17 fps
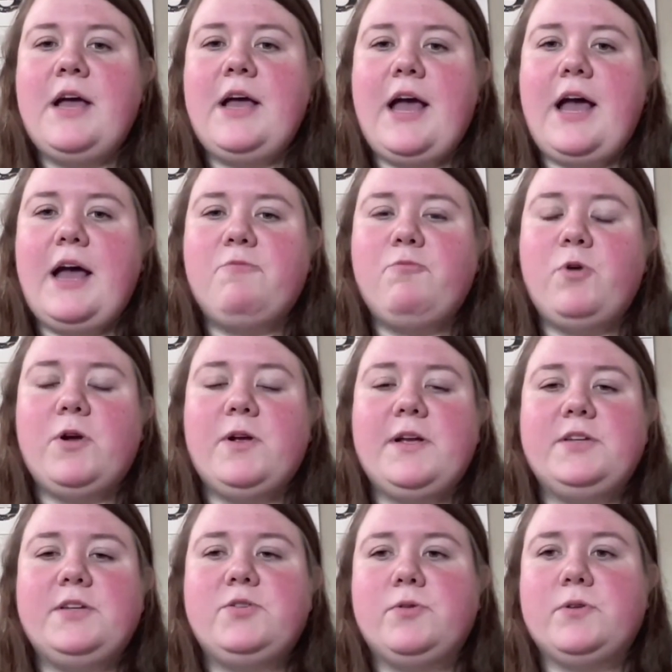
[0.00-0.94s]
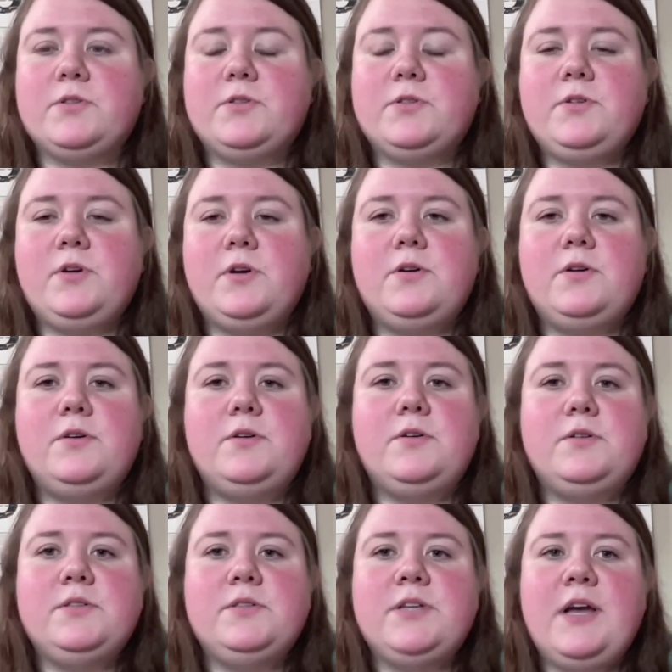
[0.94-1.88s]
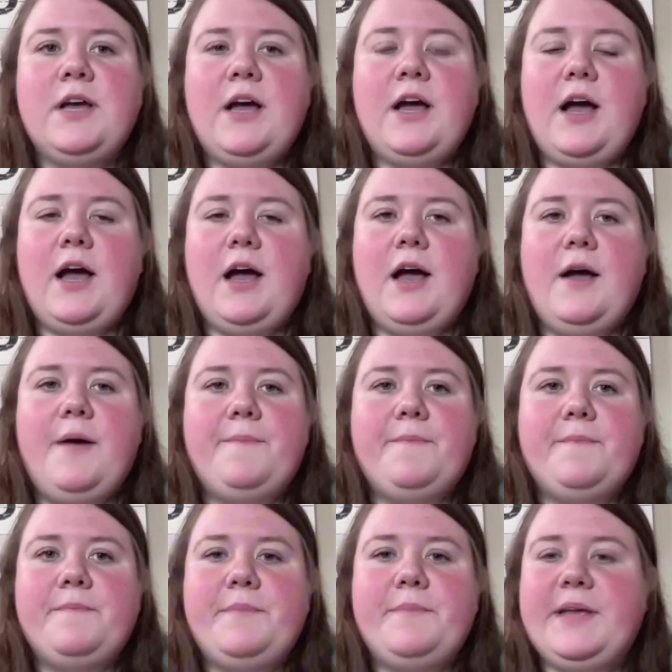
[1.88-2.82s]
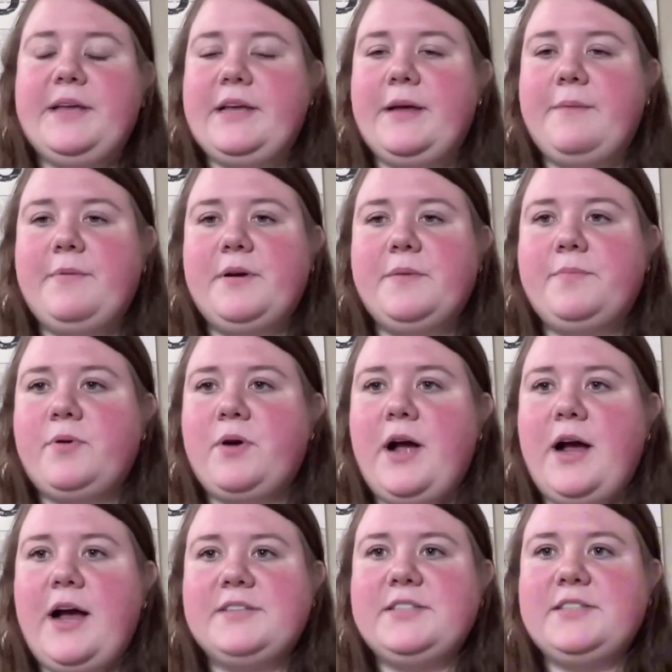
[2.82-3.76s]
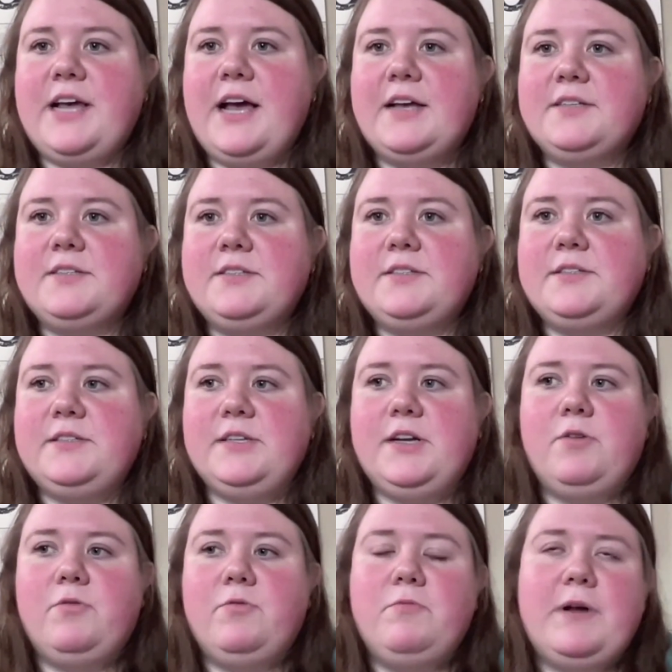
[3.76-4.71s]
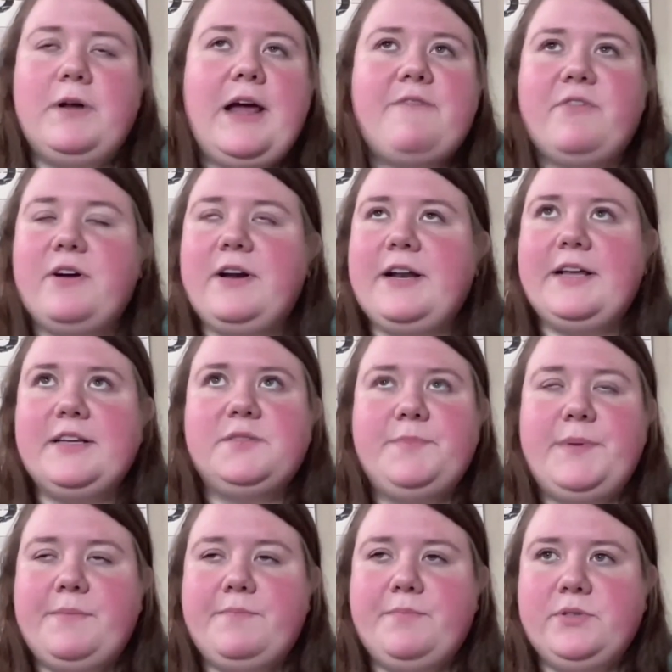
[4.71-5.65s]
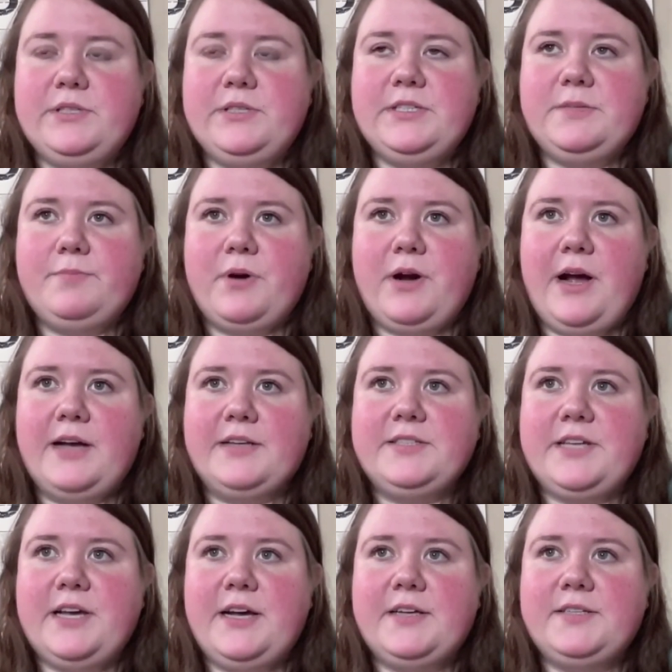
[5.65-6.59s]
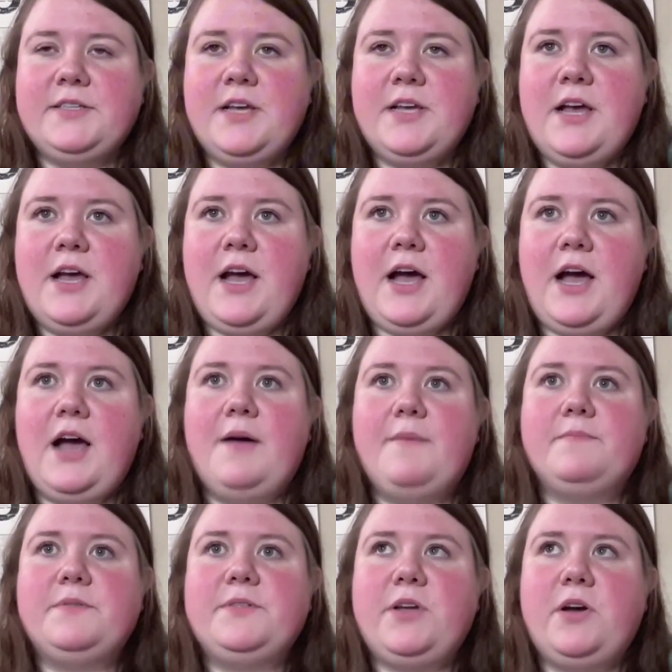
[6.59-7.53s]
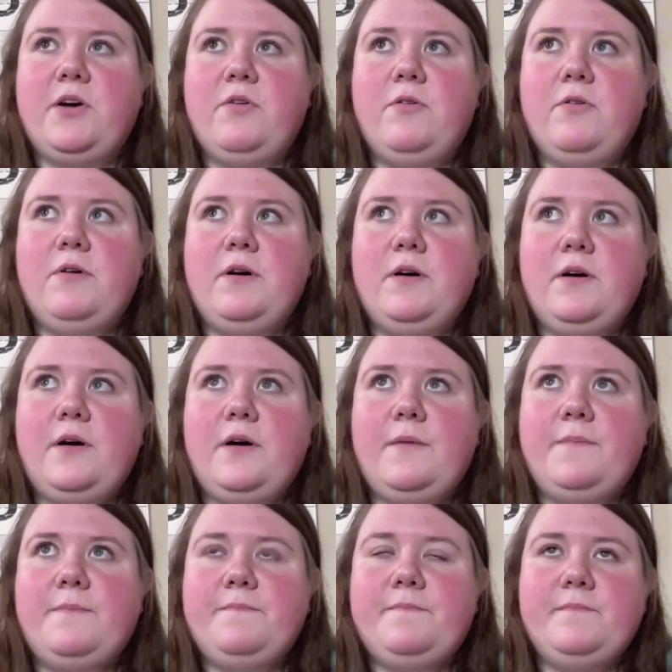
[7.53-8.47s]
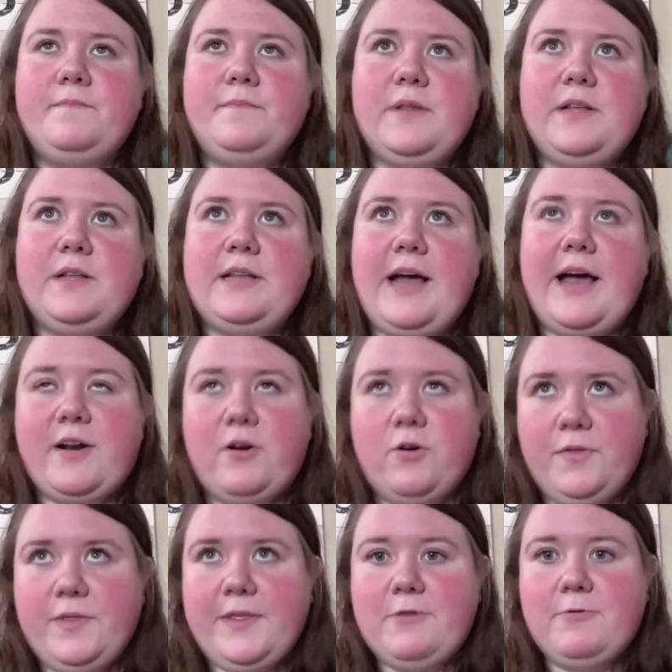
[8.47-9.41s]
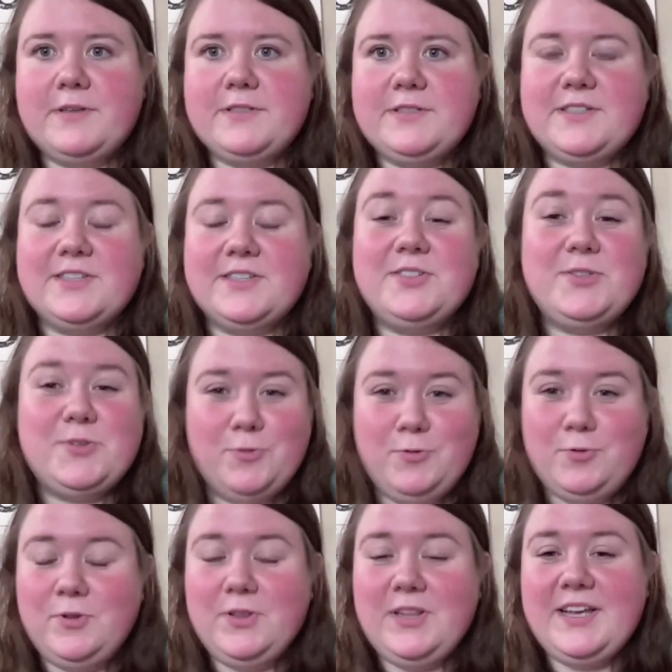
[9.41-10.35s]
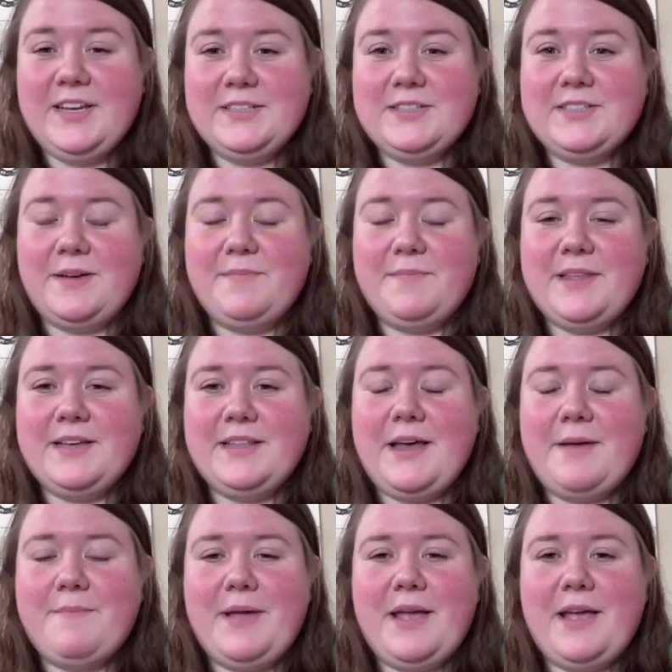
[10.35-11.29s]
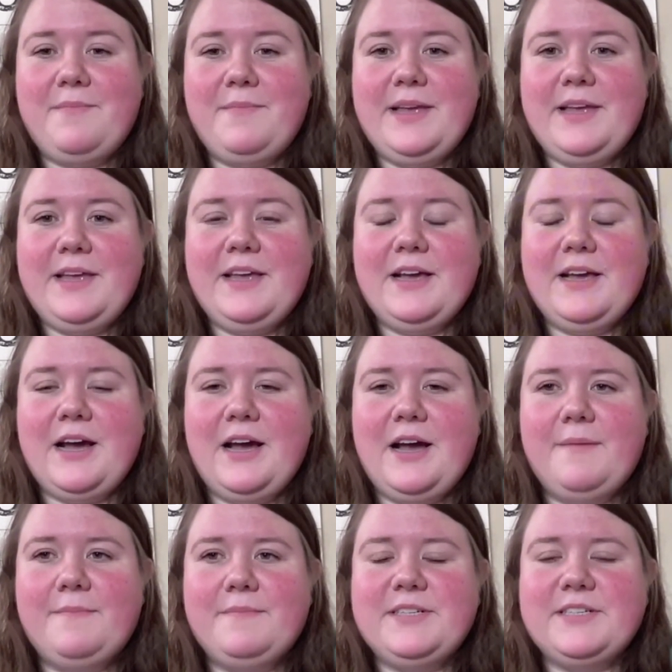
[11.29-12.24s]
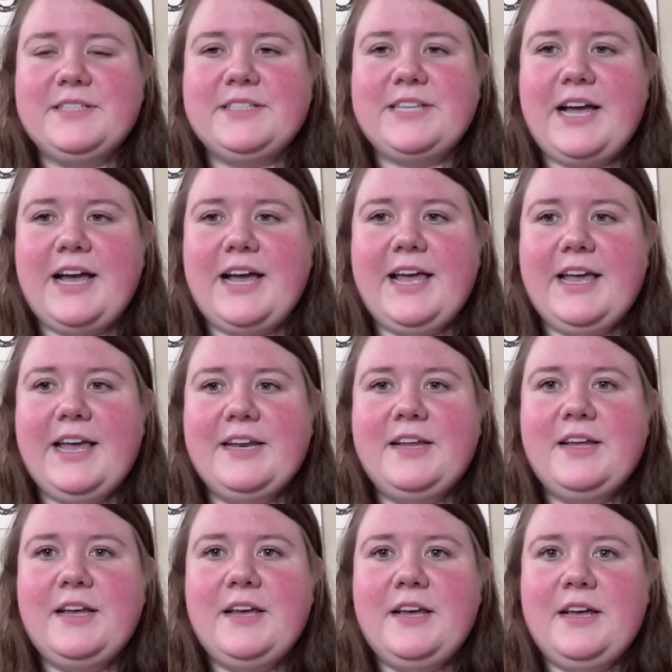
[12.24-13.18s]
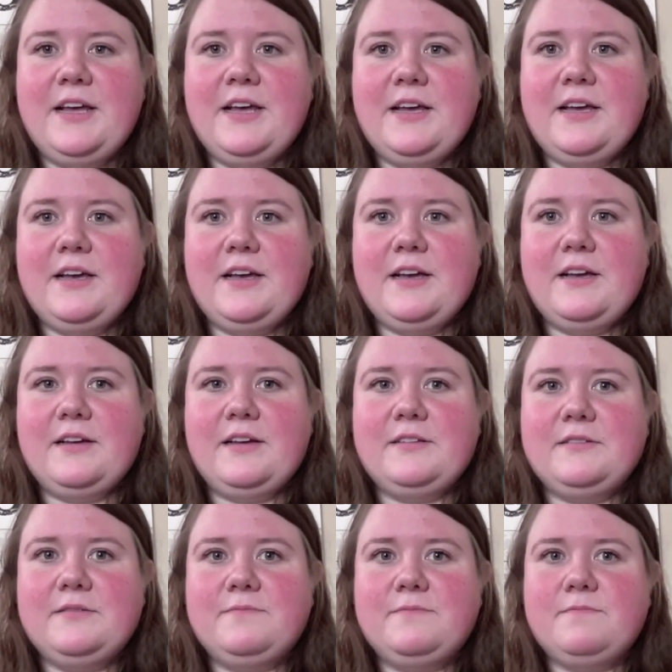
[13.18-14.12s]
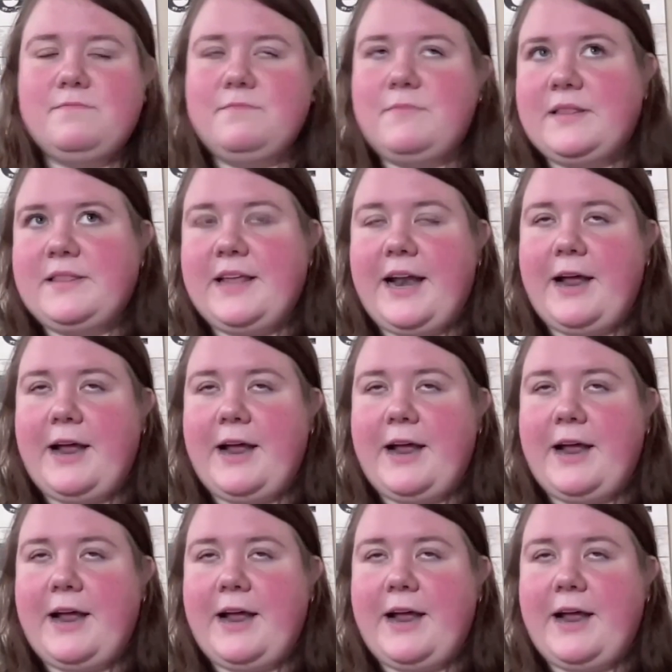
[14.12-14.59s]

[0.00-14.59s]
working towards goals, being able to process, whatever it is people need to process. So not only was the schooling something that made me decide that I